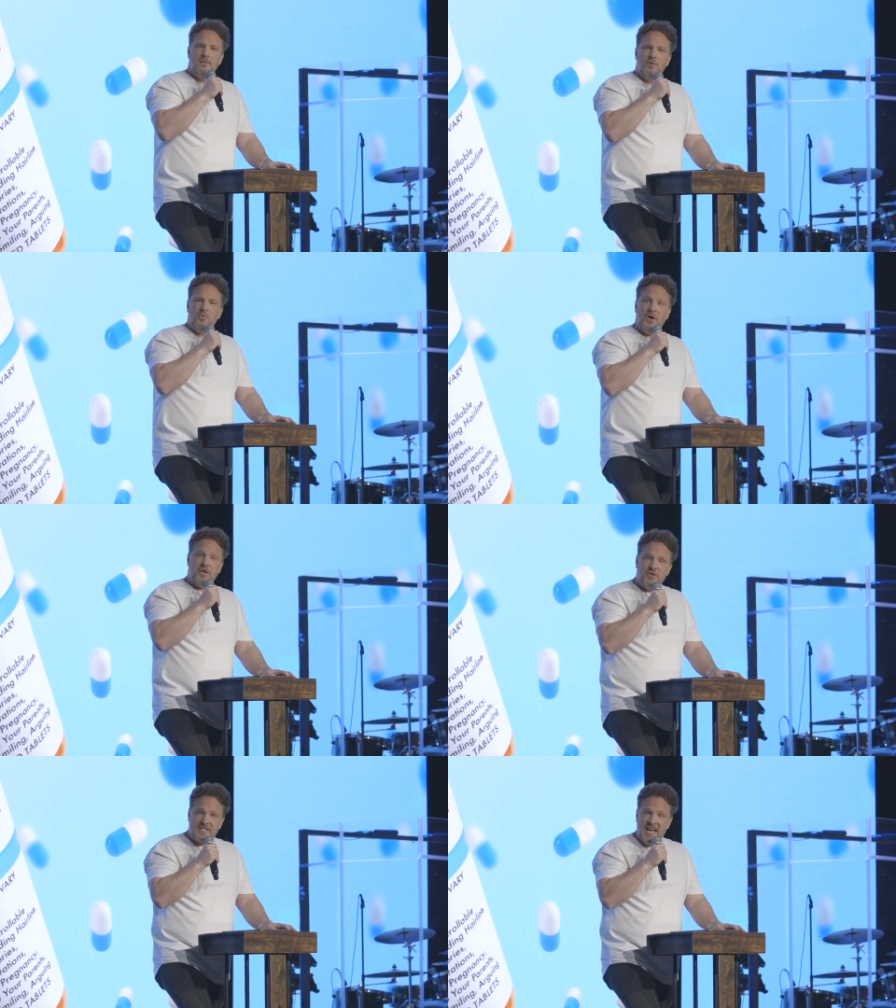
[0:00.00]
whether
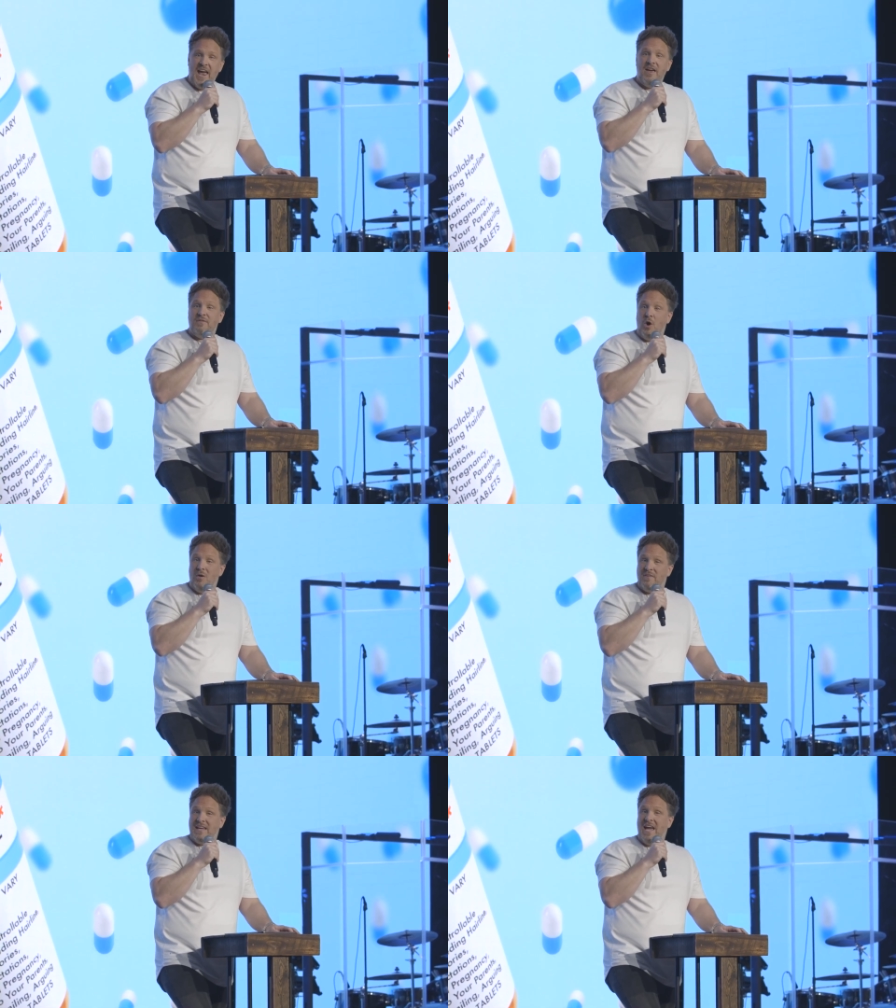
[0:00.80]
you save, go on
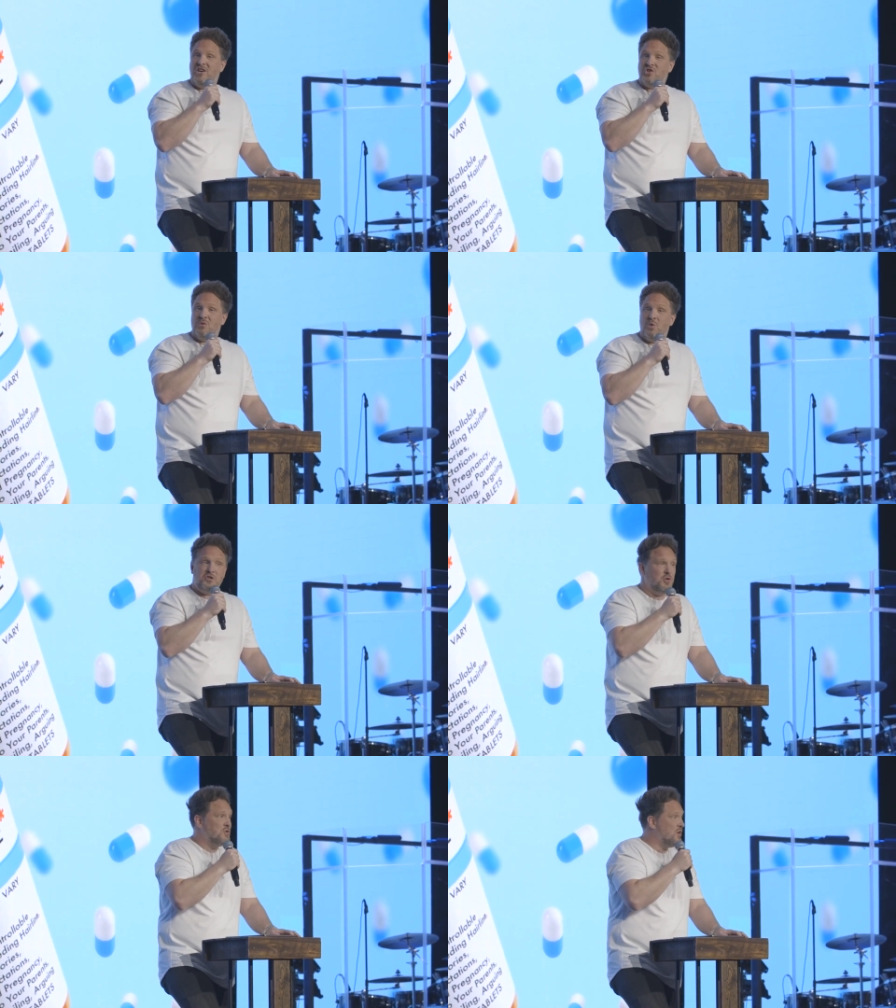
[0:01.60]
vacation, what
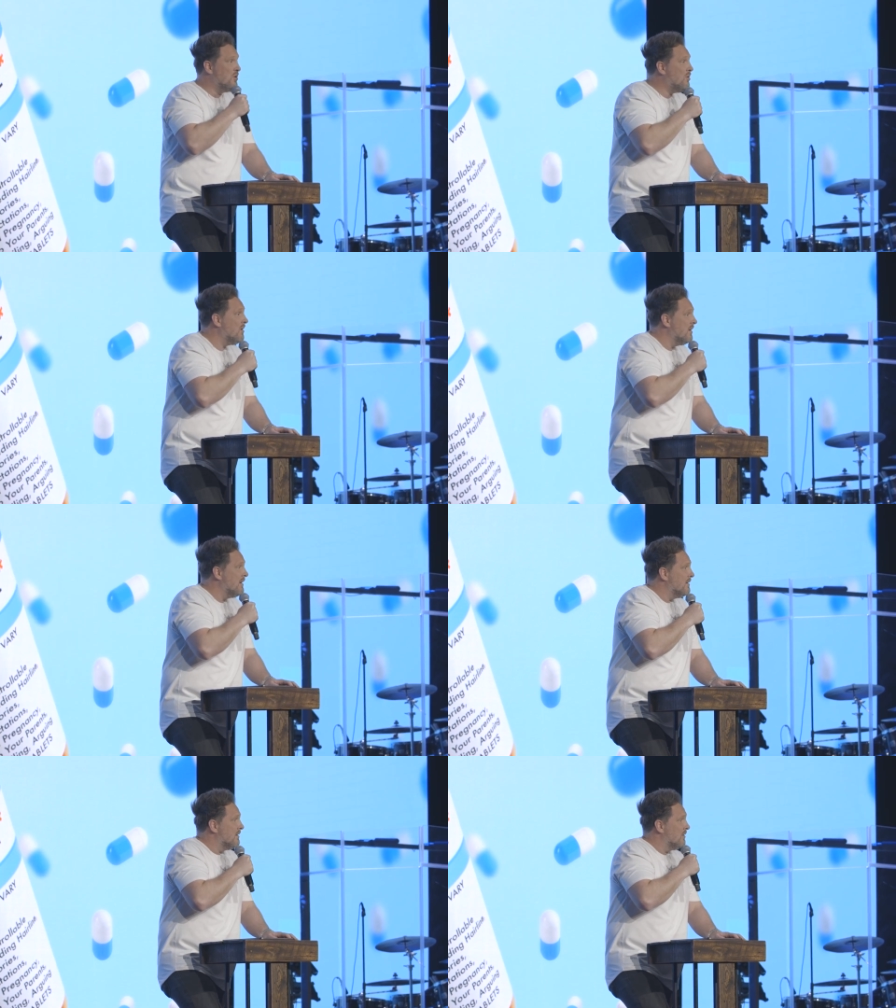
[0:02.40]
you do,
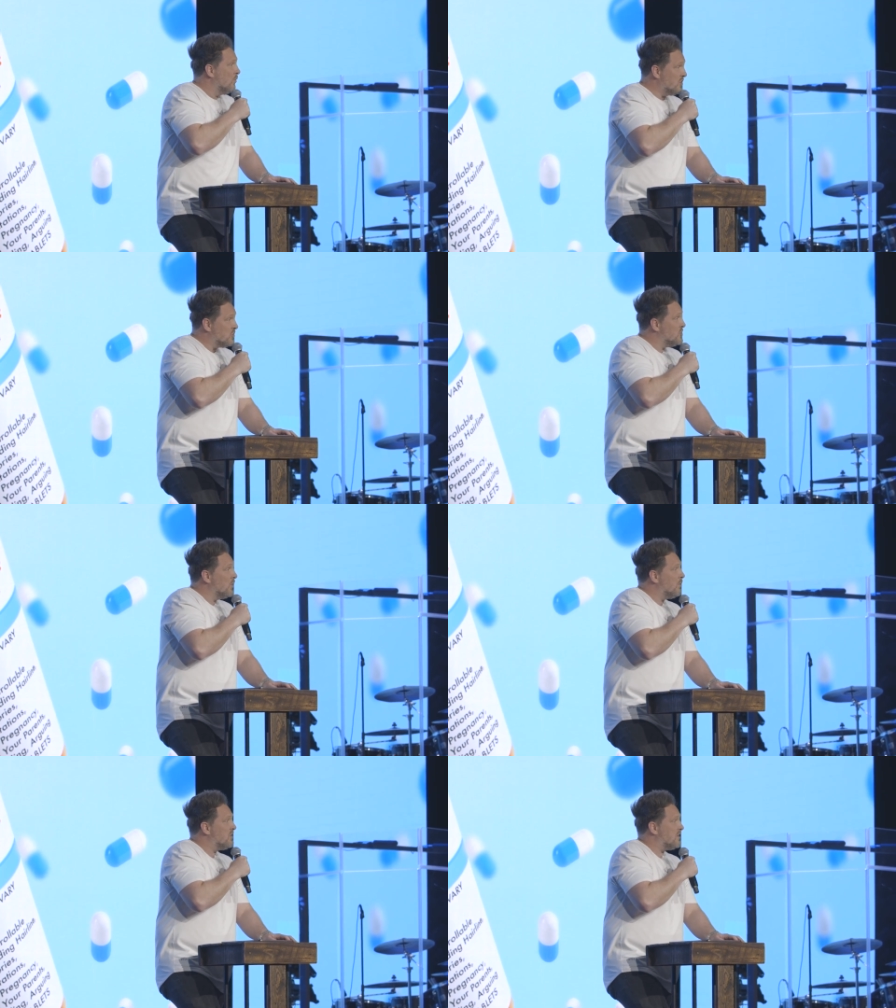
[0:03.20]
what you're
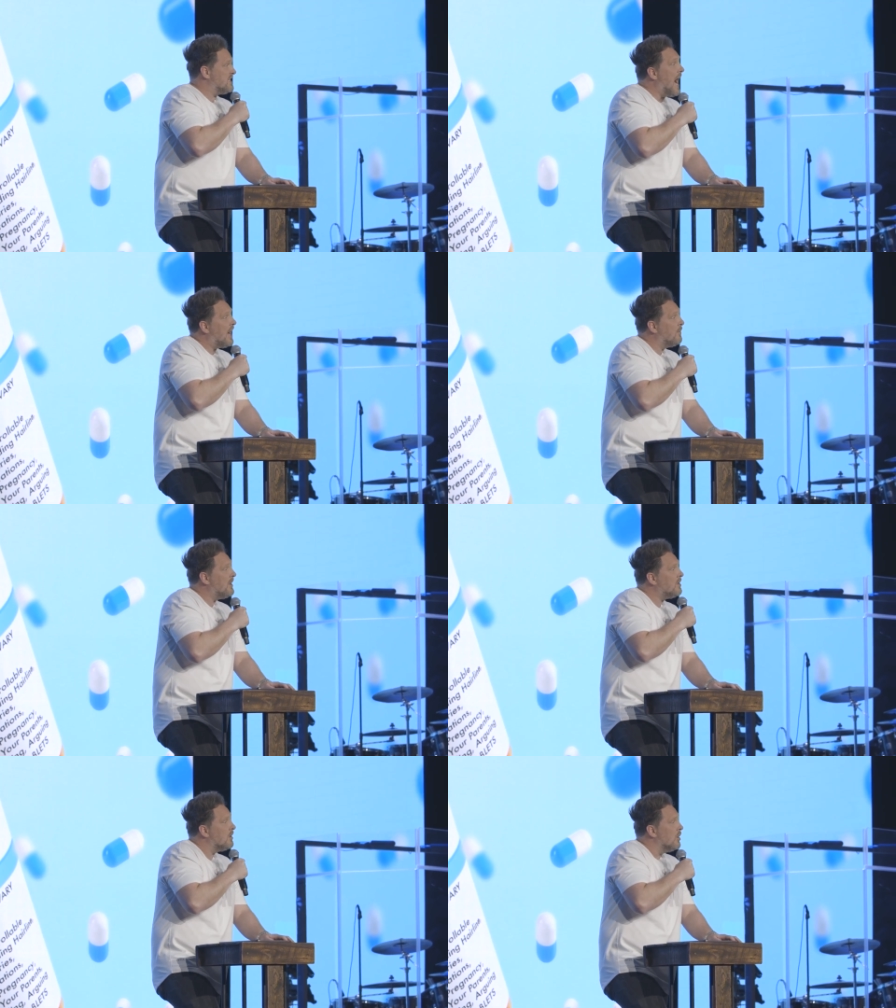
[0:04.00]
doing with
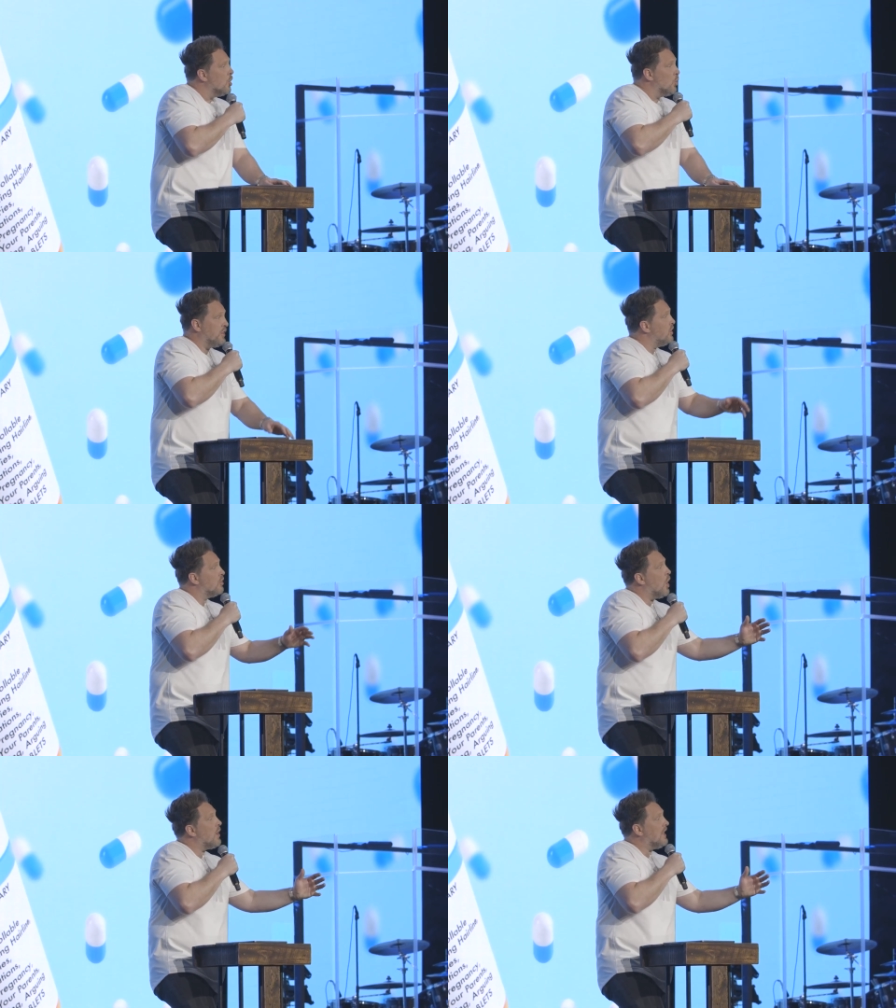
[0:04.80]
retirement, whether you
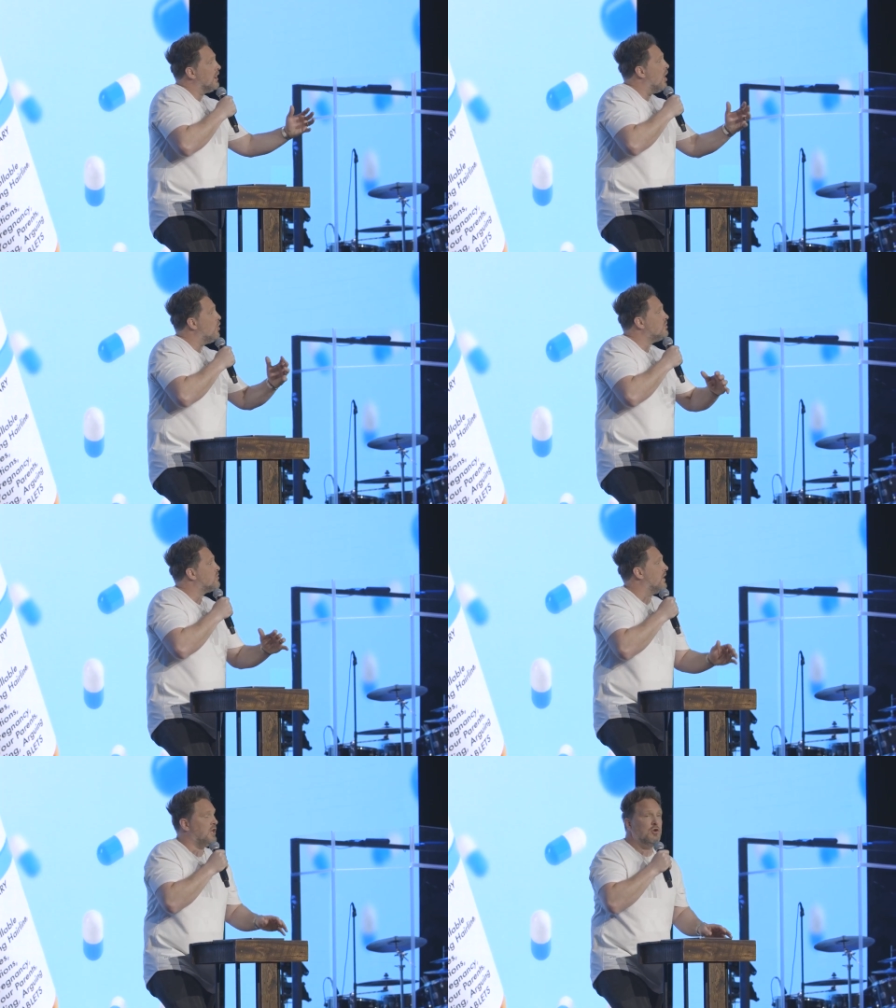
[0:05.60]
go get loans, whether you